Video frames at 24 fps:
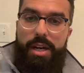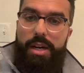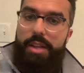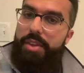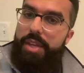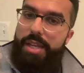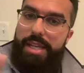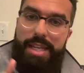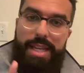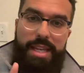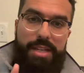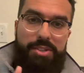
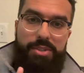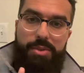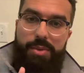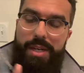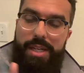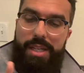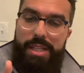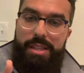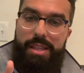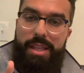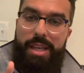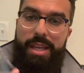They can't do
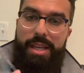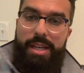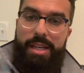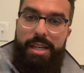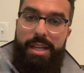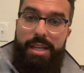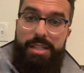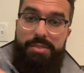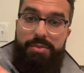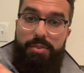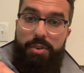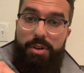anything
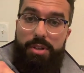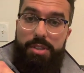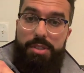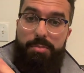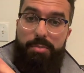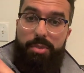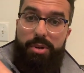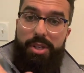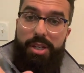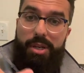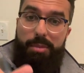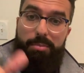as far as
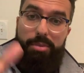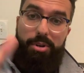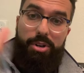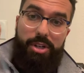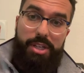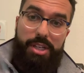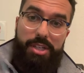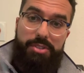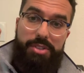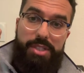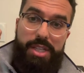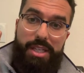putting a
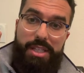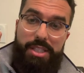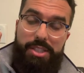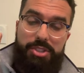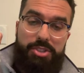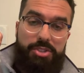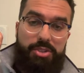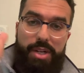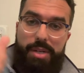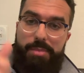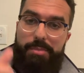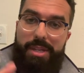percutaneous
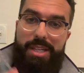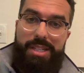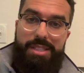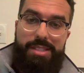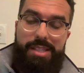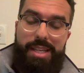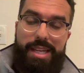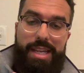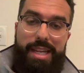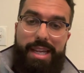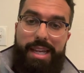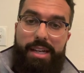drain because
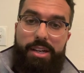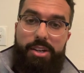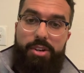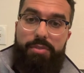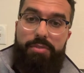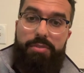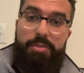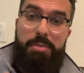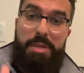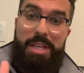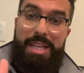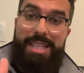they can't go
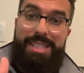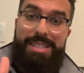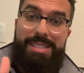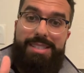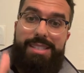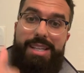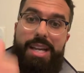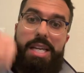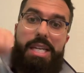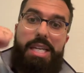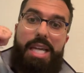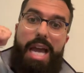from
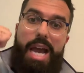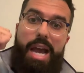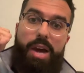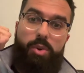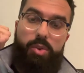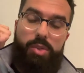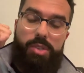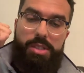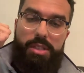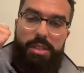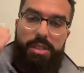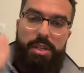inside
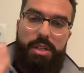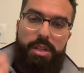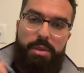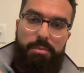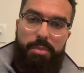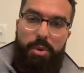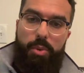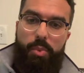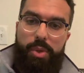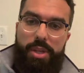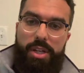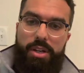out,
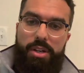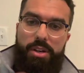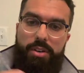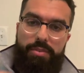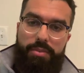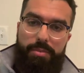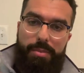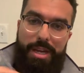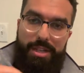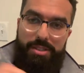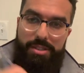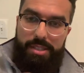but we can go
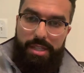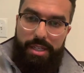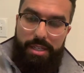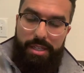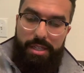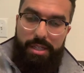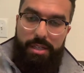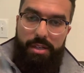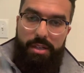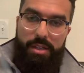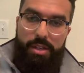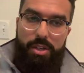from outside
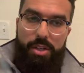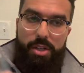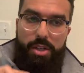in.